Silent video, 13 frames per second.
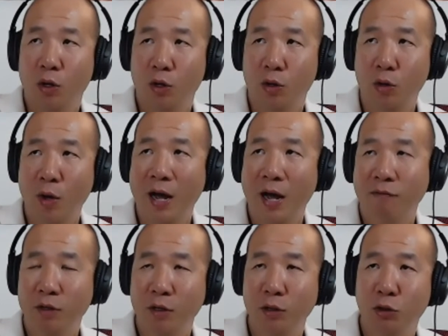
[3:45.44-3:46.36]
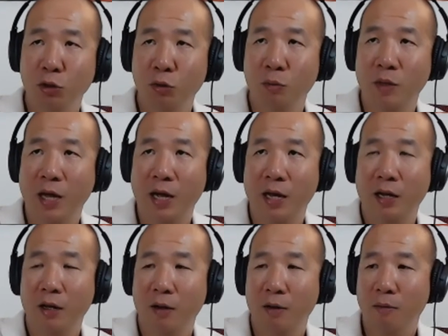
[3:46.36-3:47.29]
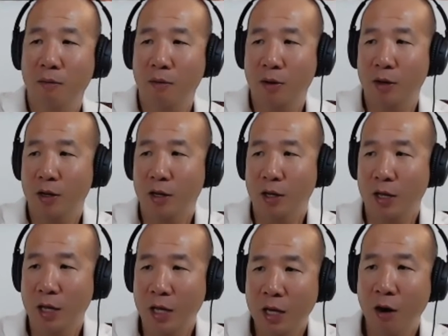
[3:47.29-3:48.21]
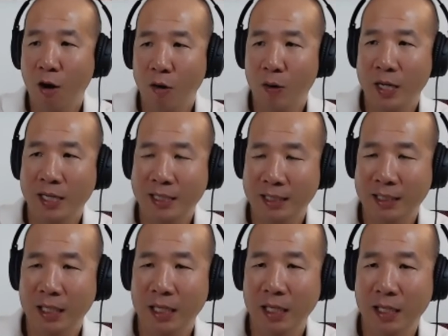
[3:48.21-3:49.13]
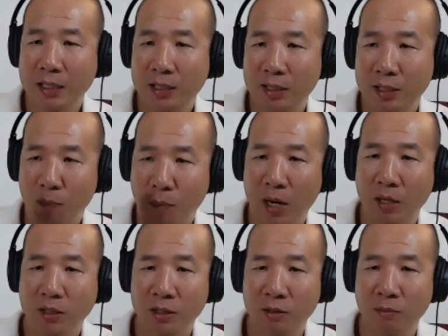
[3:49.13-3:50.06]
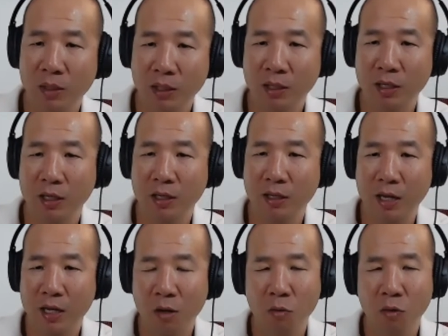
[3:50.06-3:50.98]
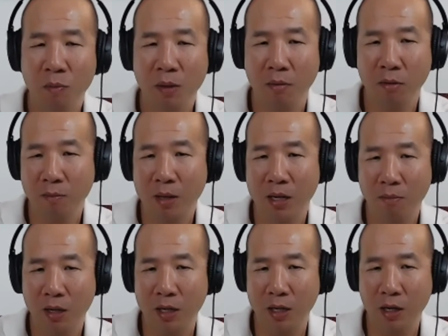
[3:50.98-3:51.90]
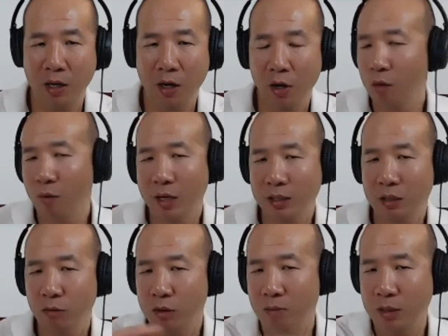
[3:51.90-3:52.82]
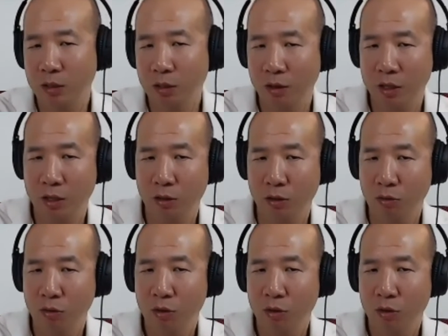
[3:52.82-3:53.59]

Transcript: you have to assume that he already sees the possibility that he would be able to make money. Otherwise, he wouldn't be talking to you.